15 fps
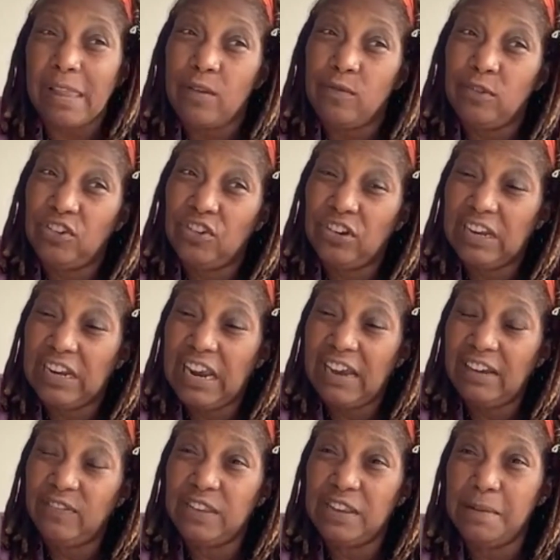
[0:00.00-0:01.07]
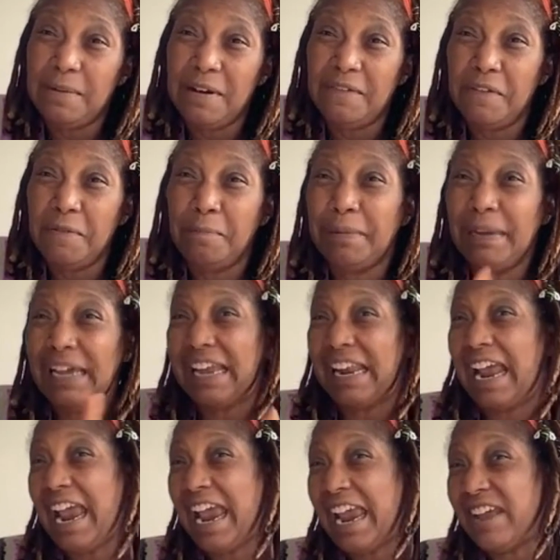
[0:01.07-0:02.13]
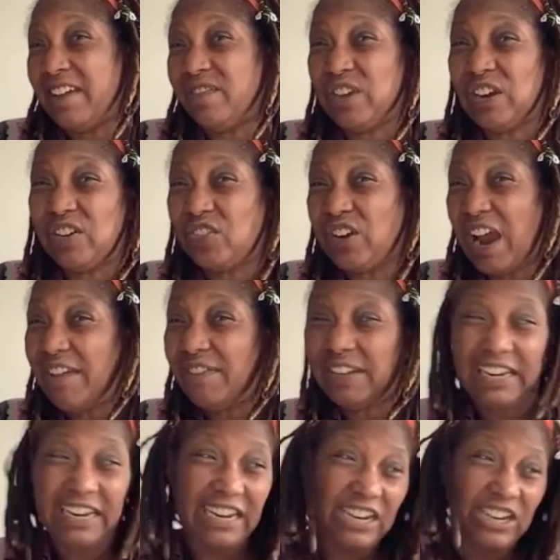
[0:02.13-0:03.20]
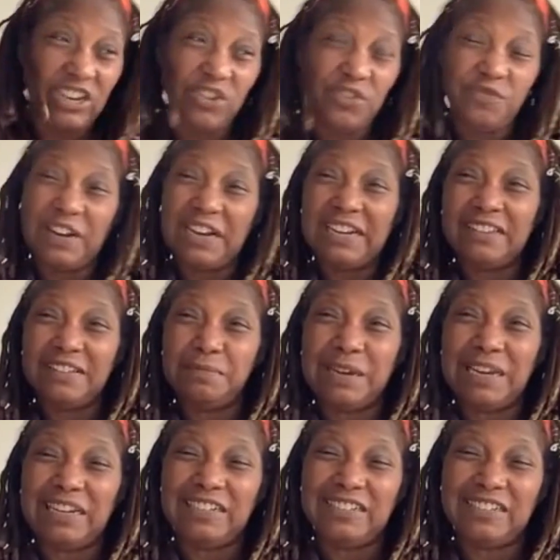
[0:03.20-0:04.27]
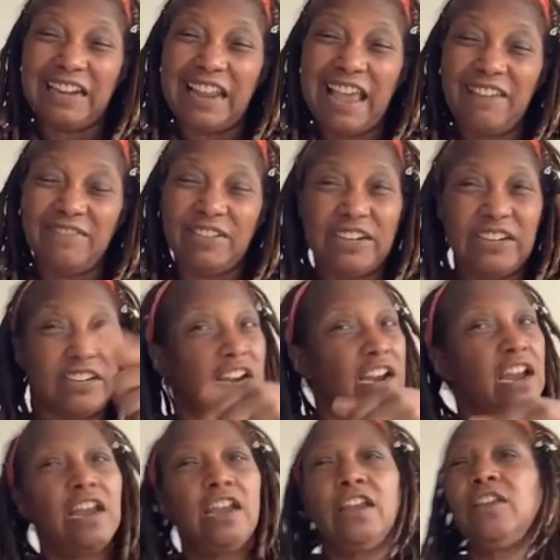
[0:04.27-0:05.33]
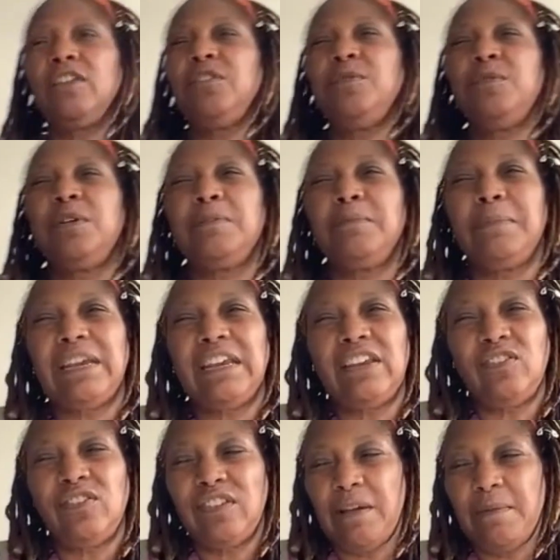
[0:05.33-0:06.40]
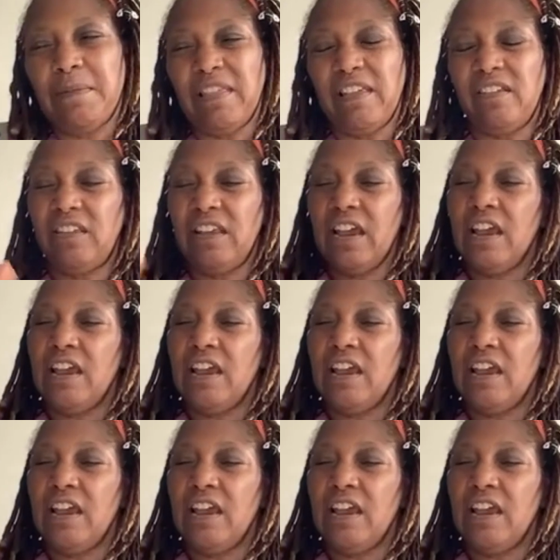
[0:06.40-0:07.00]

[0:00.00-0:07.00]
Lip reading: Wish you could have some of it. But hey, if you're traveling and you find some English lavender, you want to make you some of this.